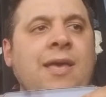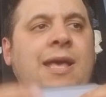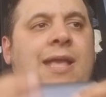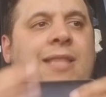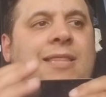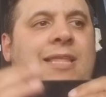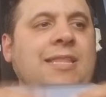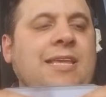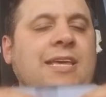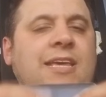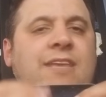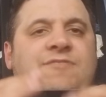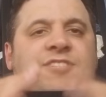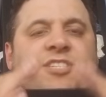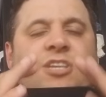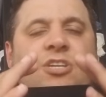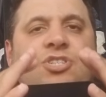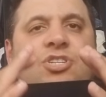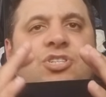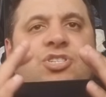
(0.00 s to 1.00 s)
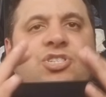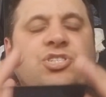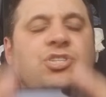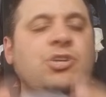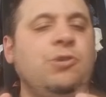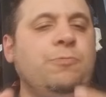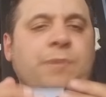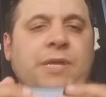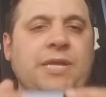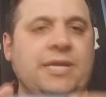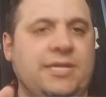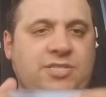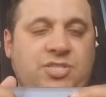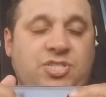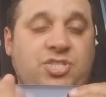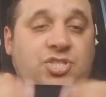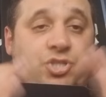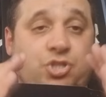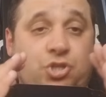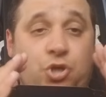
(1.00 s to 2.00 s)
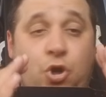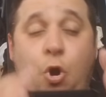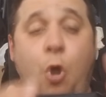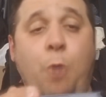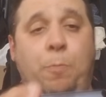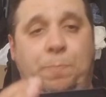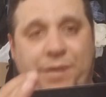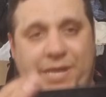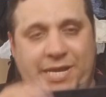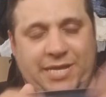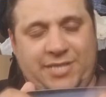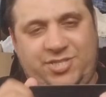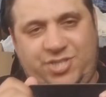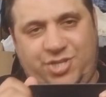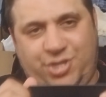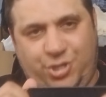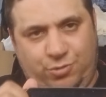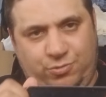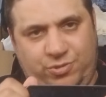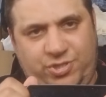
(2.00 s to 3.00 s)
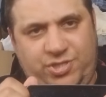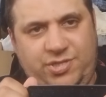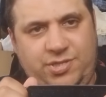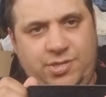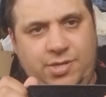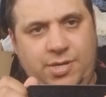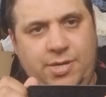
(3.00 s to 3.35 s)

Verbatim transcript: and then they give such a stupid, ex- stupid excuse.